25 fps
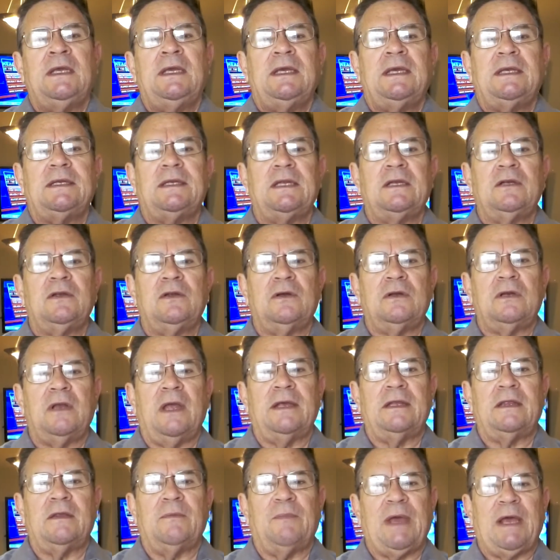It didn't look
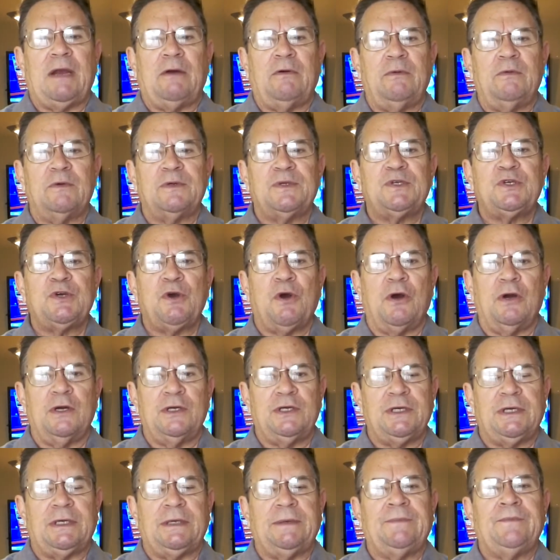like the battery was
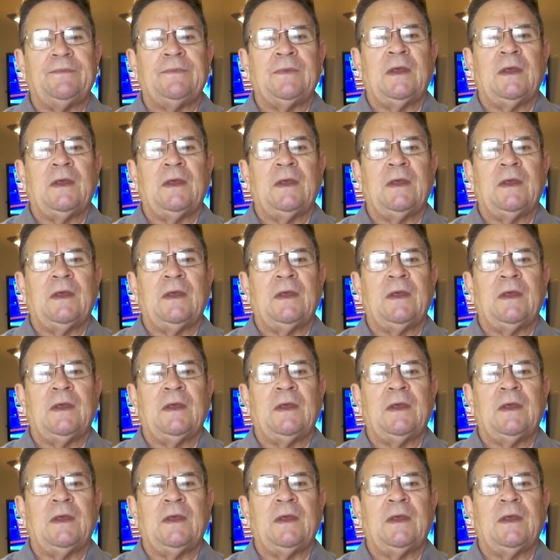charging,